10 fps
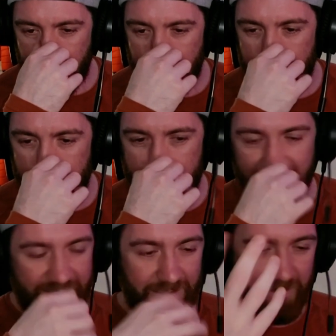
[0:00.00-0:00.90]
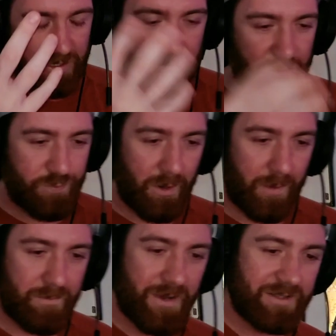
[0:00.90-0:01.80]
there's a huge
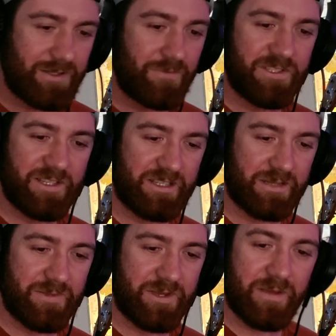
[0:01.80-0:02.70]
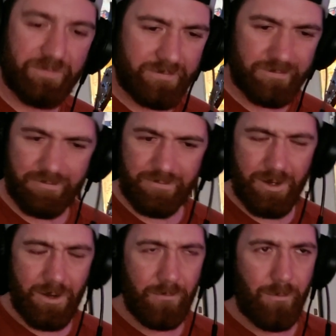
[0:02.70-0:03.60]
problem in particle physics at the minute
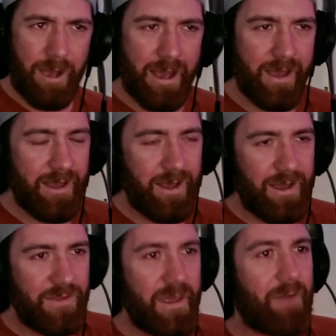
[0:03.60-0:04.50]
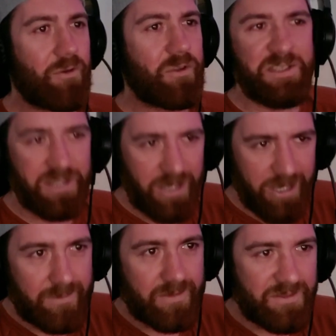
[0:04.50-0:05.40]
where they have all these
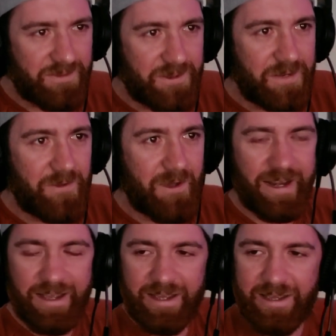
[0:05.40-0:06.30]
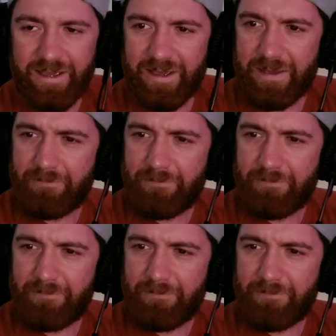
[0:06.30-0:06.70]
terms for defining